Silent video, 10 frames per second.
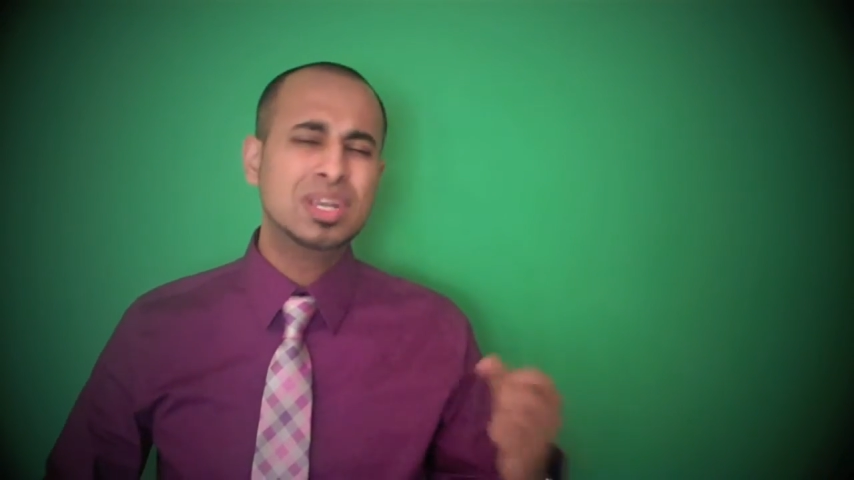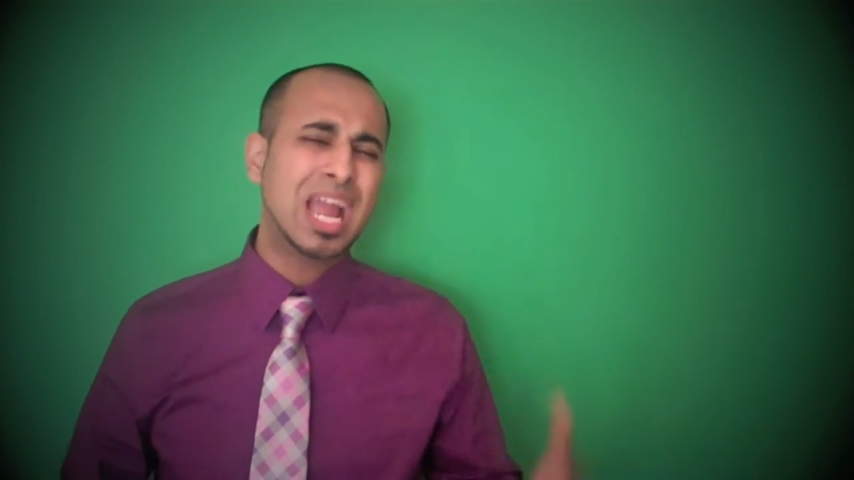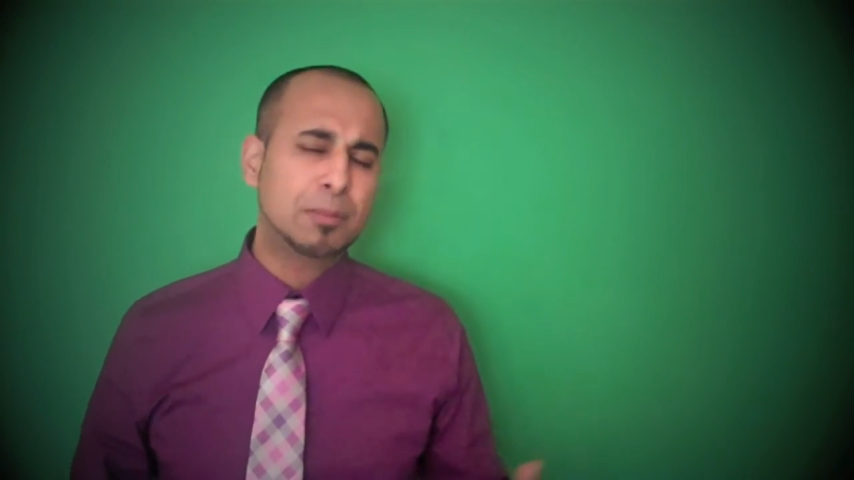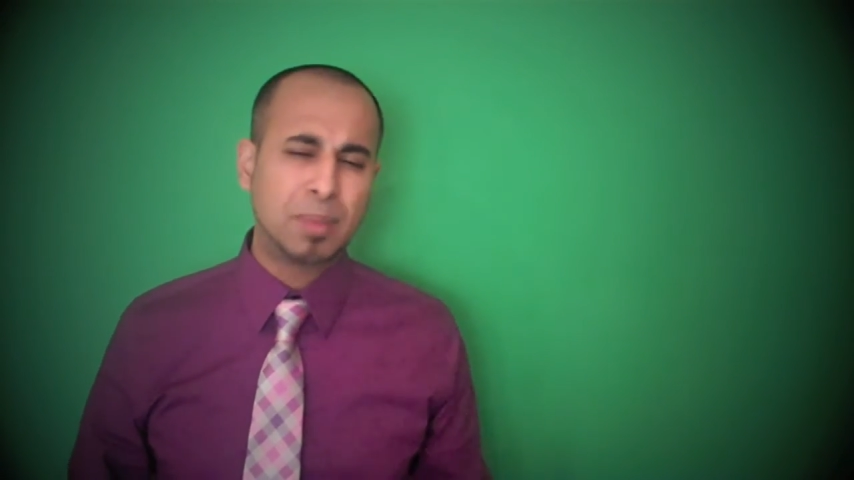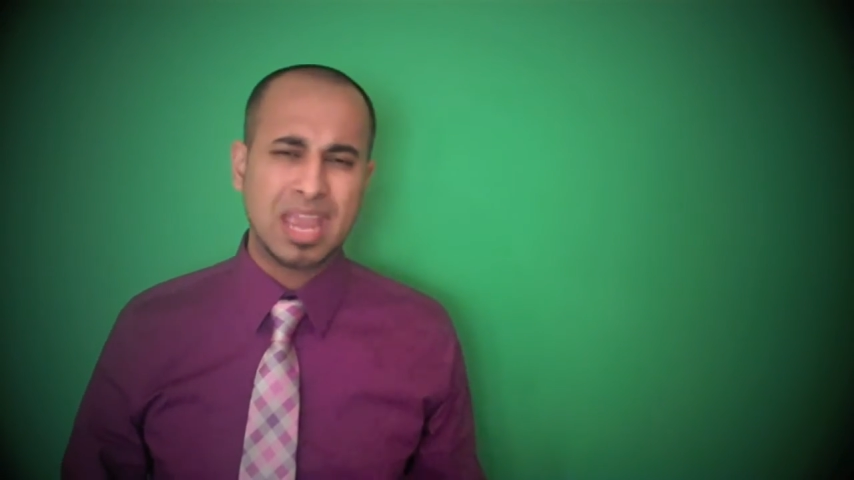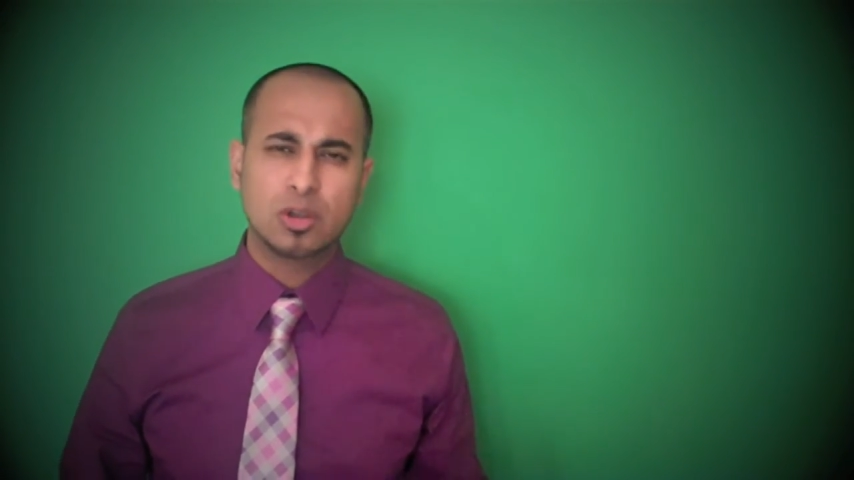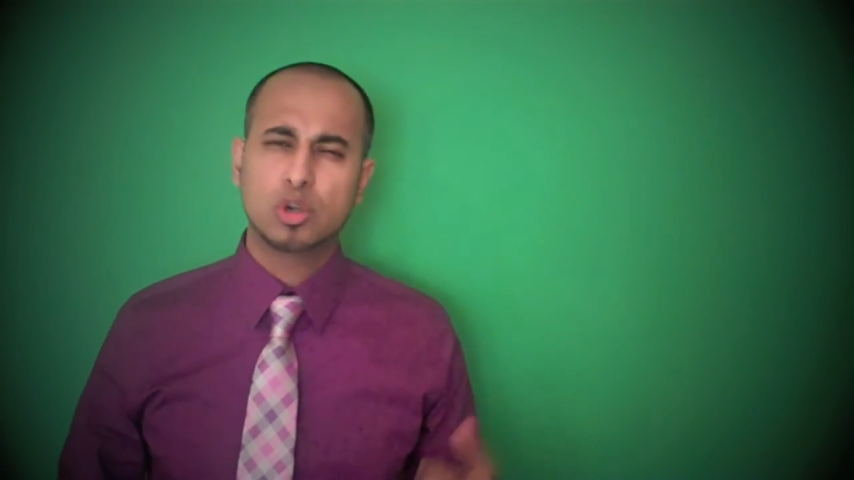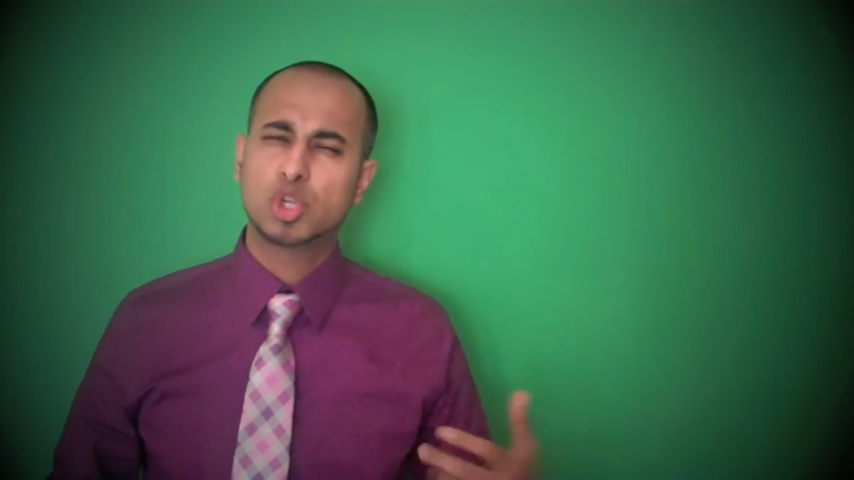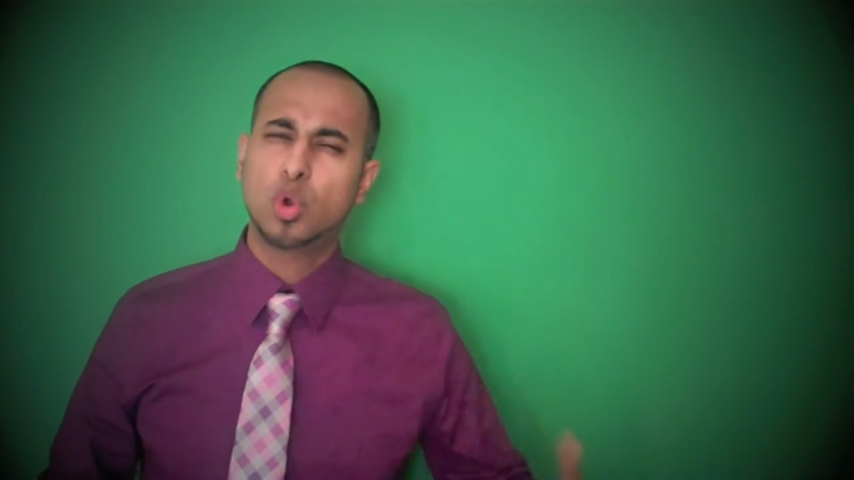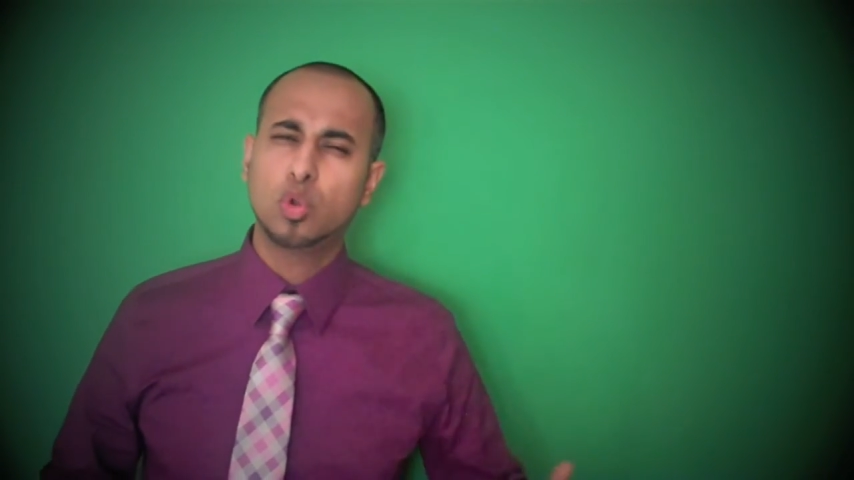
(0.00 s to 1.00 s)
neck pain or
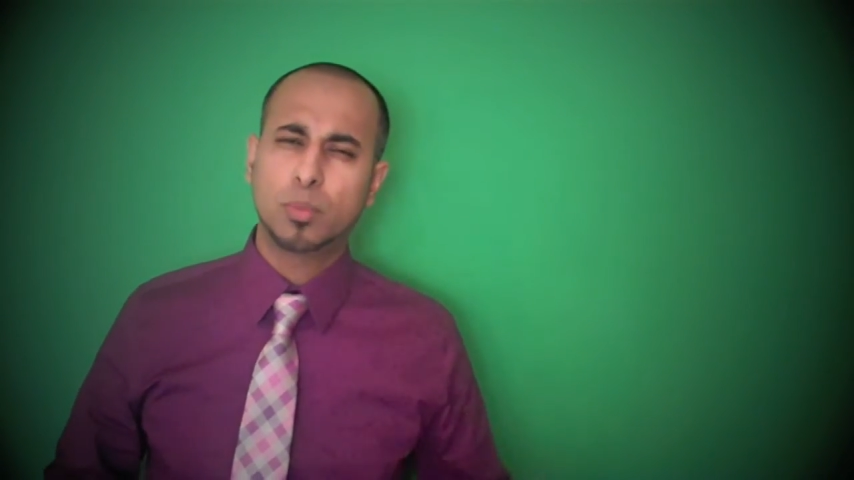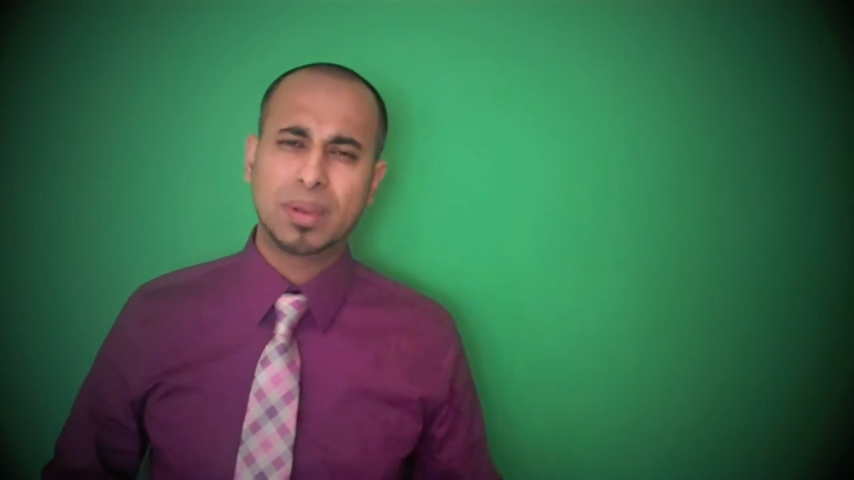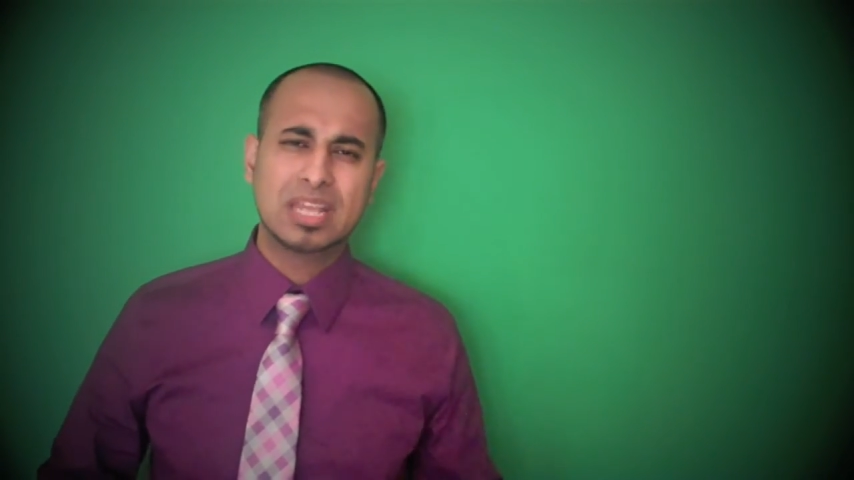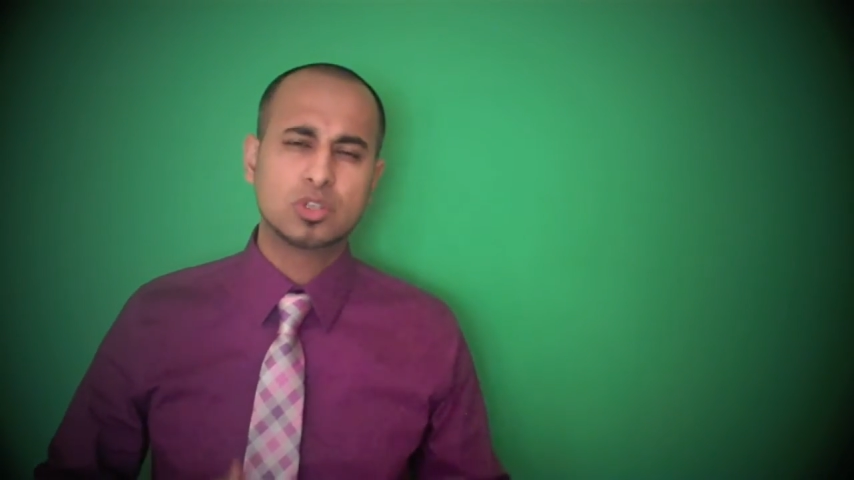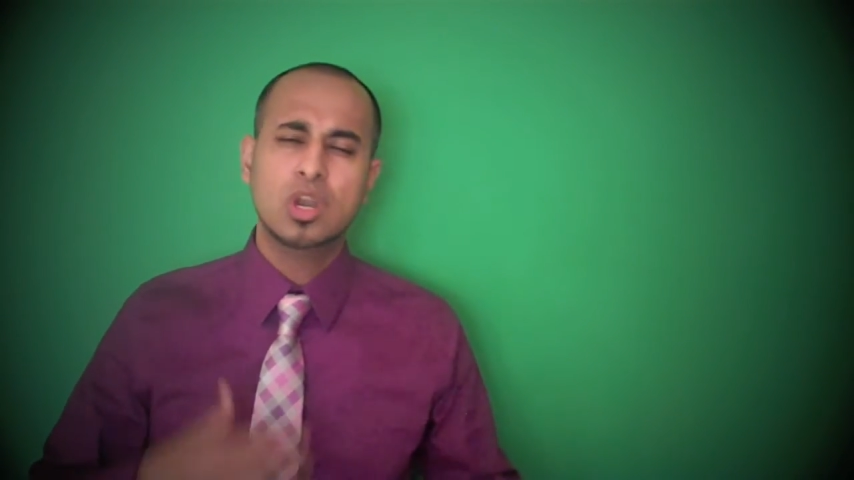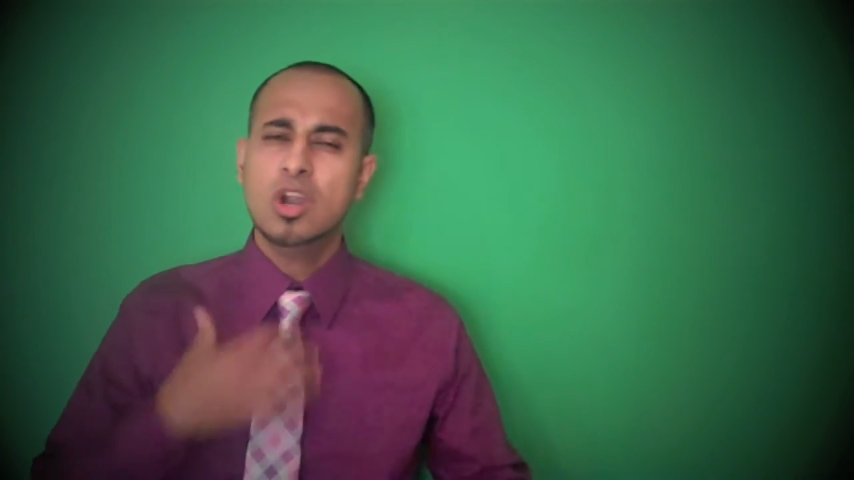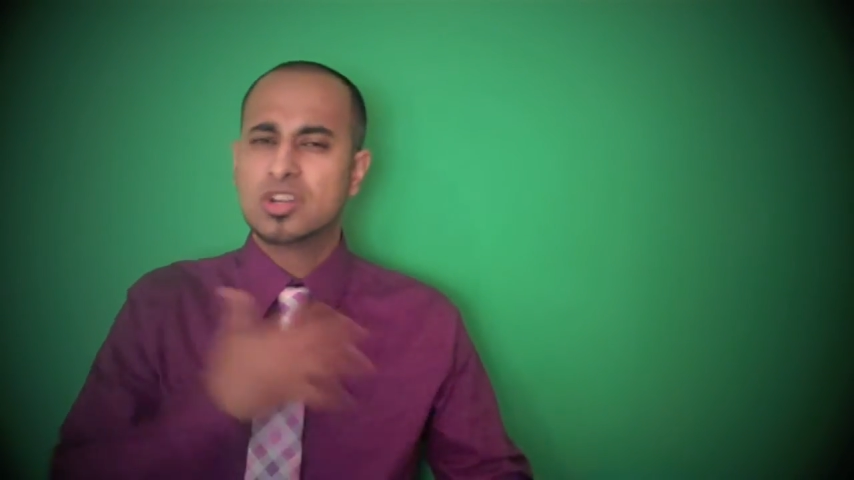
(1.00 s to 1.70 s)
shoulder pains or